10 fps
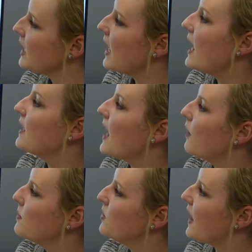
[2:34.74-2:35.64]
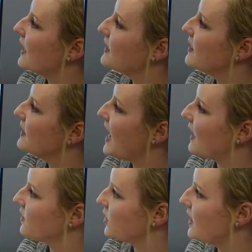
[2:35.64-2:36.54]
and now we move on to the
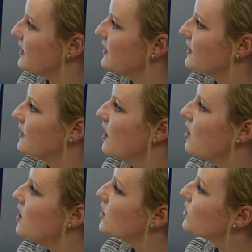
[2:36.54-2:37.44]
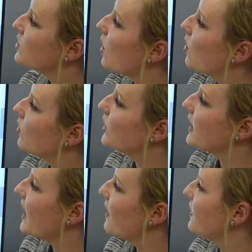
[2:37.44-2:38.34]
tax credits. So
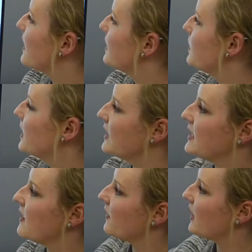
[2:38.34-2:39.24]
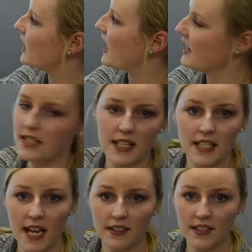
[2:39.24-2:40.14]
looking at this, we can see that the client did
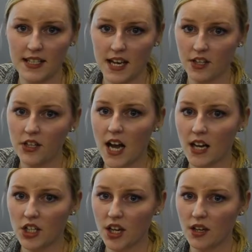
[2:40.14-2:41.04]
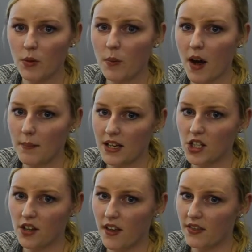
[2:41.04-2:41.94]
take the standard deduction. We want to make
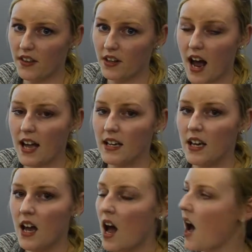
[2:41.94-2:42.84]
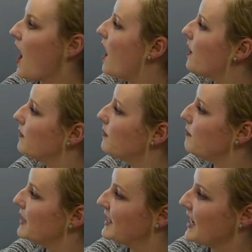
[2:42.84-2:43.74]
sure that they're not
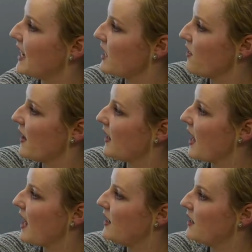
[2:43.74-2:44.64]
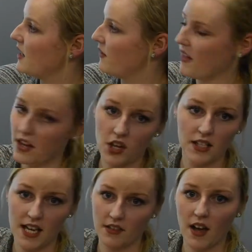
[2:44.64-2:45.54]
missing anything, and if they could
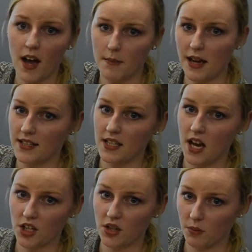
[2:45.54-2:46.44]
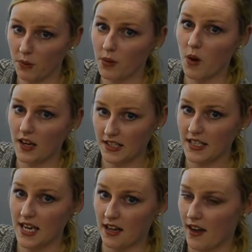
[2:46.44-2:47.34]
take the itemized deduction, we would want to
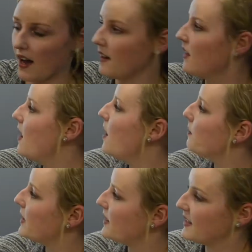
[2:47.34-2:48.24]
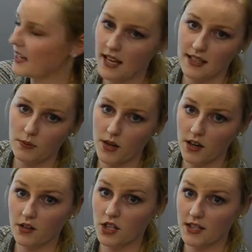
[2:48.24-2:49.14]
take that. But in this case,
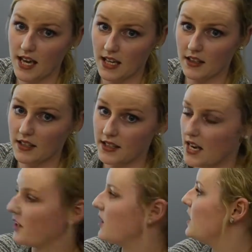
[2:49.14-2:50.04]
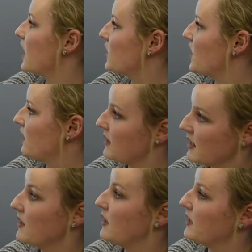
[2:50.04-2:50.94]
we're just taking the standard deduction of the
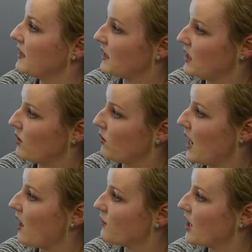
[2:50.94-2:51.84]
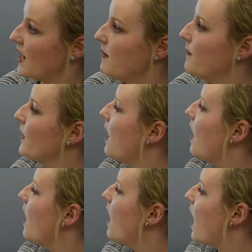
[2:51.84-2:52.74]
$6,300.
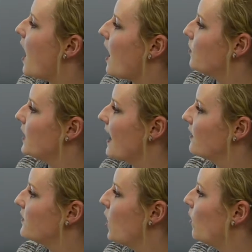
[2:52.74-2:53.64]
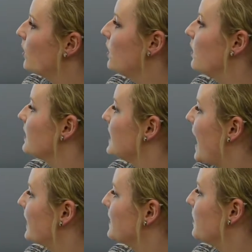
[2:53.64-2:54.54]
We have total
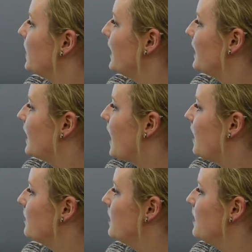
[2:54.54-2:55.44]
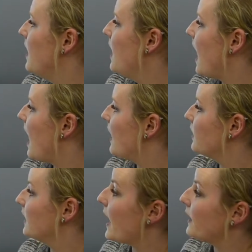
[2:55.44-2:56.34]
taxable income
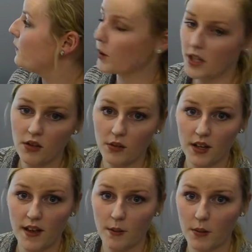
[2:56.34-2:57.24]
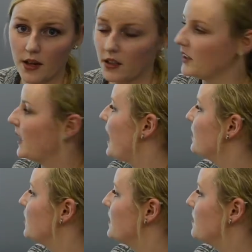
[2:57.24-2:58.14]
on line 43 that we want to look
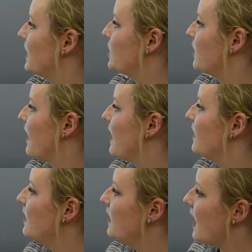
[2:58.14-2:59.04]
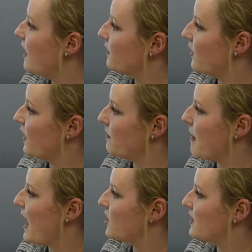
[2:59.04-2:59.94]
at just to make sure that everything
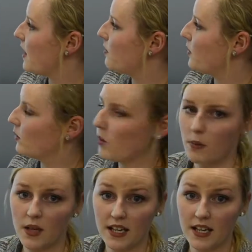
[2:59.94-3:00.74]
matches up with what we